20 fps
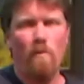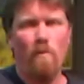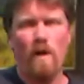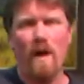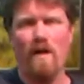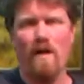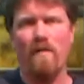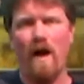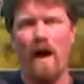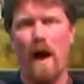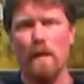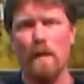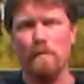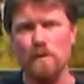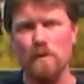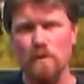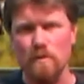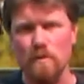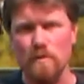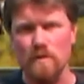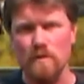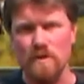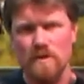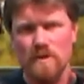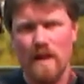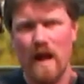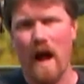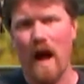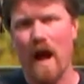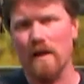We have absolute
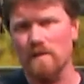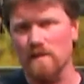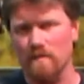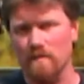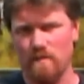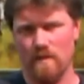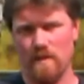stacks of